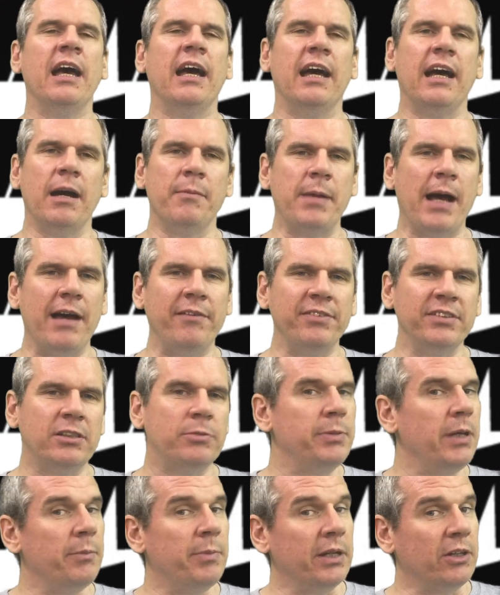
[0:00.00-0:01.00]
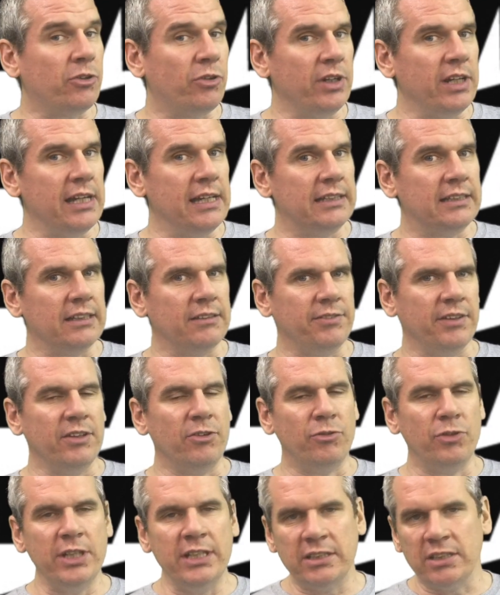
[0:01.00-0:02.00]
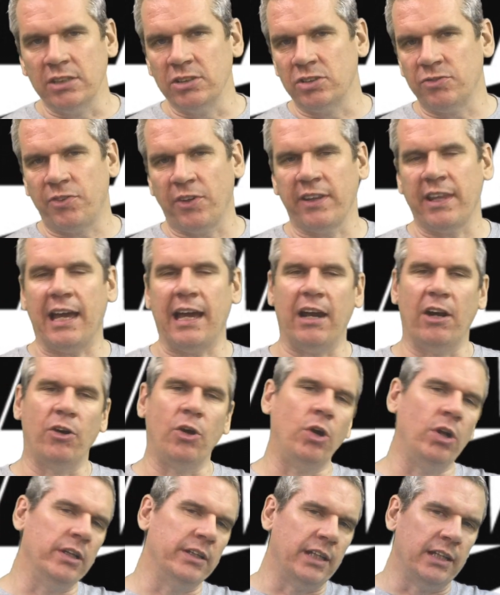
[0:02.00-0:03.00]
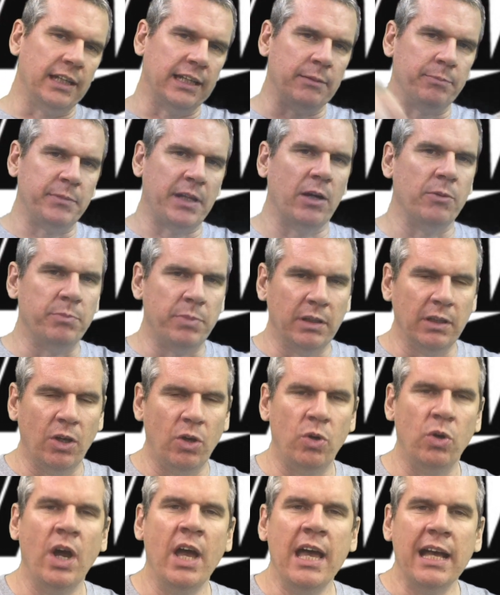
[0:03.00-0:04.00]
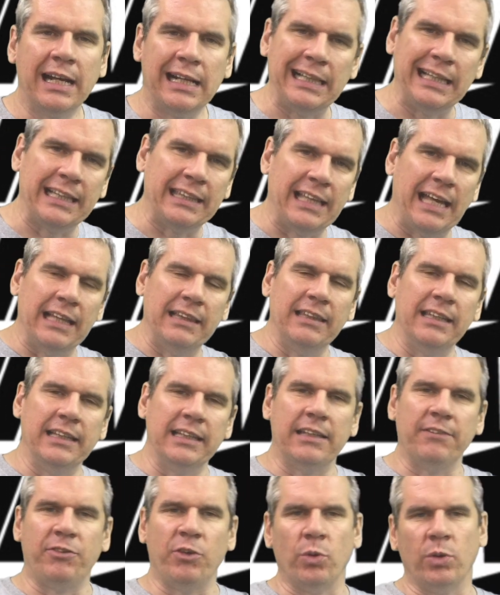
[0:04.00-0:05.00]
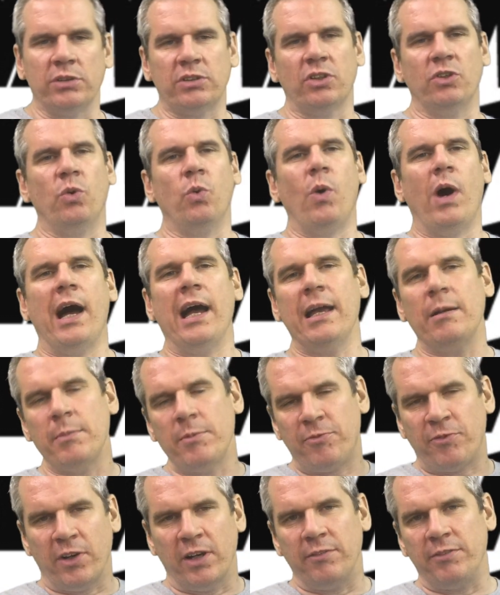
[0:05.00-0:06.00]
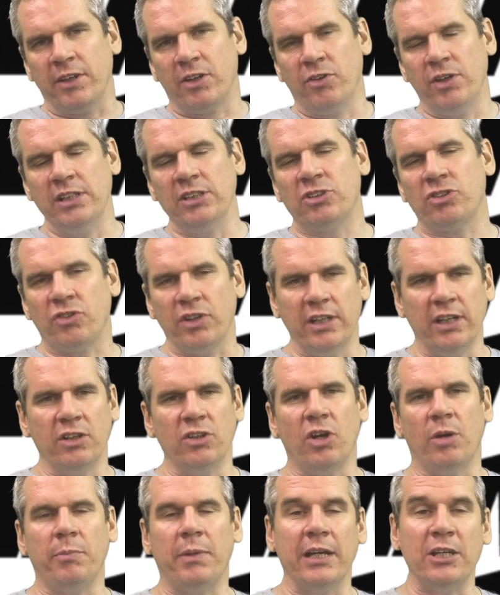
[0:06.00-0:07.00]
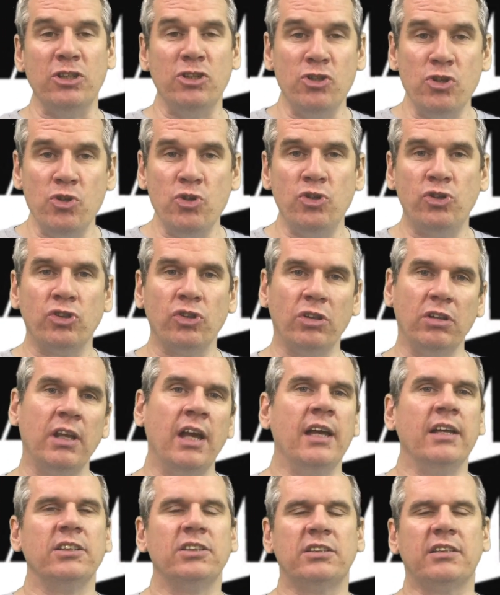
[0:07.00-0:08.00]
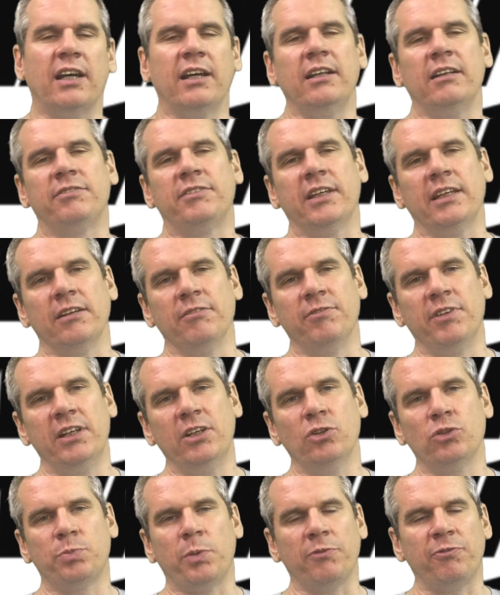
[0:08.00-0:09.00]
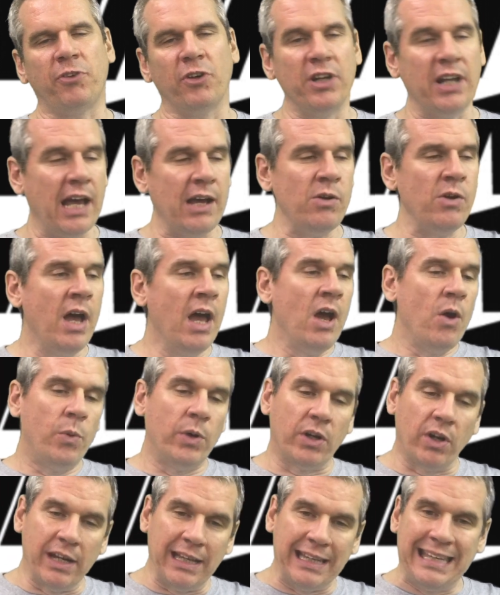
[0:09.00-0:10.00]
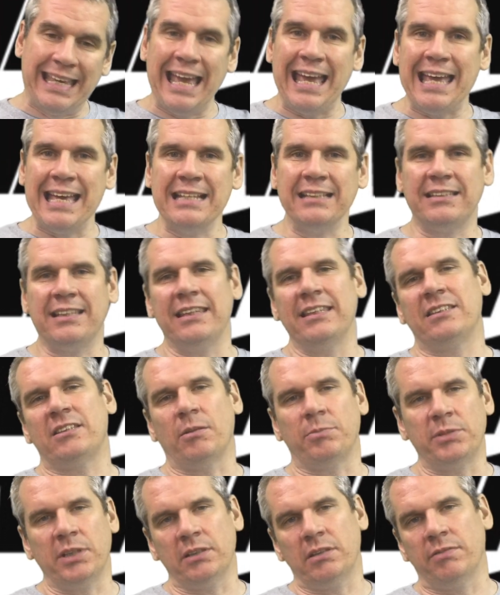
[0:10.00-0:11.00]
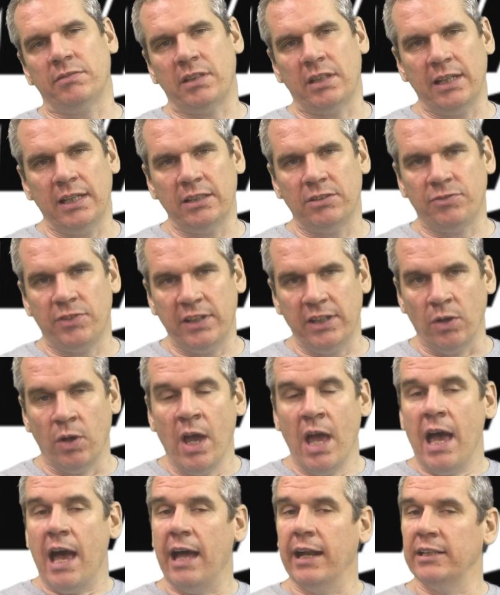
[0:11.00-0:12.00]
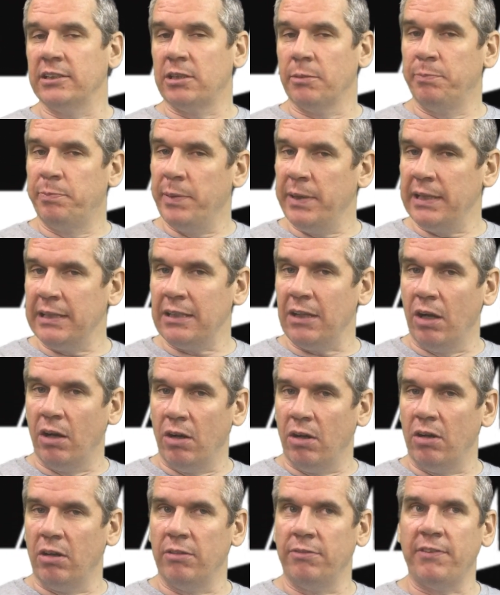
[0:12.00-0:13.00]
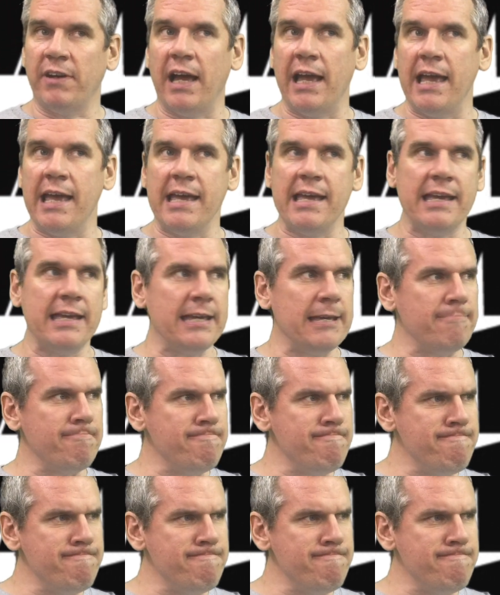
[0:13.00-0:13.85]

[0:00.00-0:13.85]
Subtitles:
I'm having to be a bit creative, and the reasons for that are all in the link down below. Click that link if you want to know why I'm in front of a green screen and not my usual style of taking videos. But for now, we're going to get into the subject of today's video, and it's a bit of a